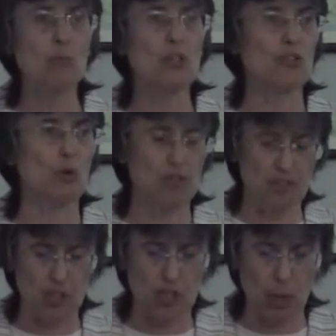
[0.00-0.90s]
which of
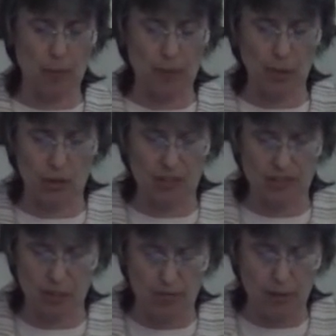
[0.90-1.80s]
course are determined by Urban
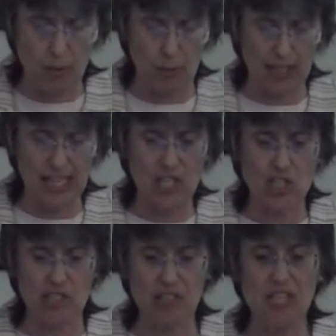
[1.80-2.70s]
Survey
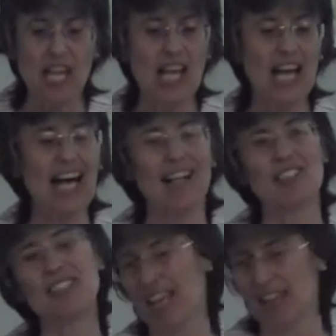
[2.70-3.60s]
publications,
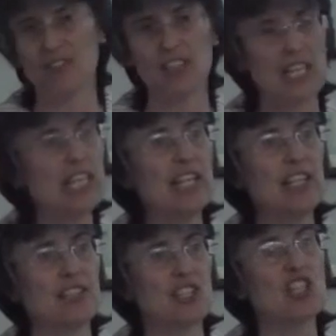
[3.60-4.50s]
and then
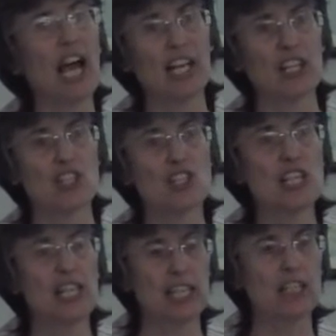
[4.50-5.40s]
the
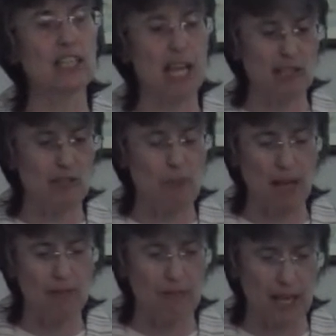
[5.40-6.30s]
challenge in the case of
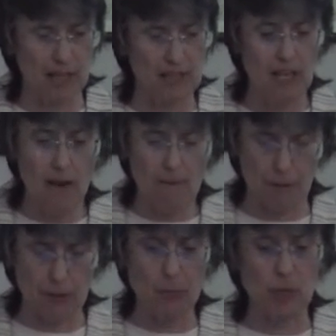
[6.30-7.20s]
Belfast
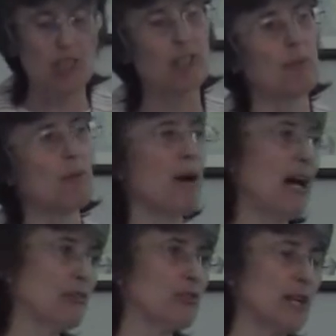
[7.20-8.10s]
for the municipal
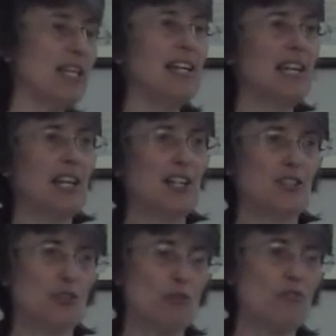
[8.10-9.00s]
boundary
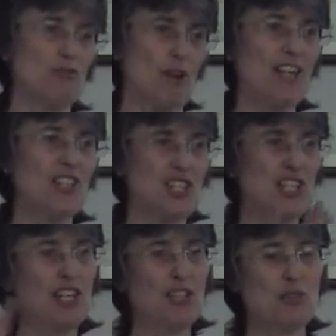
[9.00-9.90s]
to
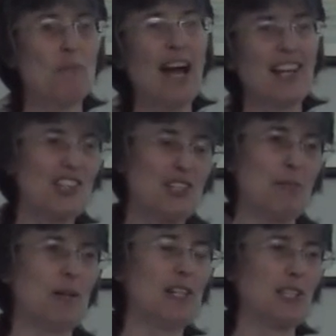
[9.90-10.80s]
stretch, to match
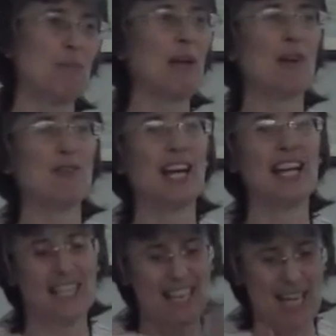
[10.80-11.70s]
the built-up
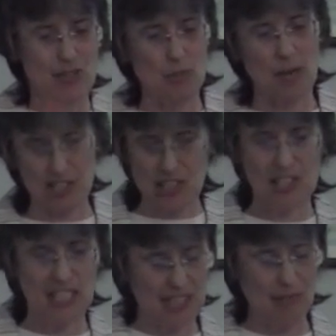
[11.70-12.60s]
area and to match
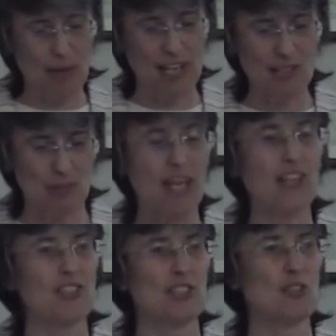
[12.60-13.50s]
it in the right
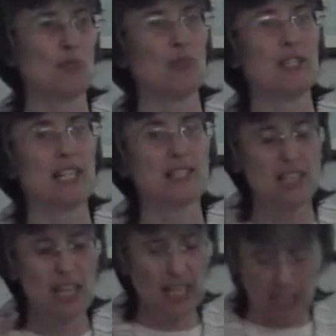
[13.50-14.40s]
direction, to predict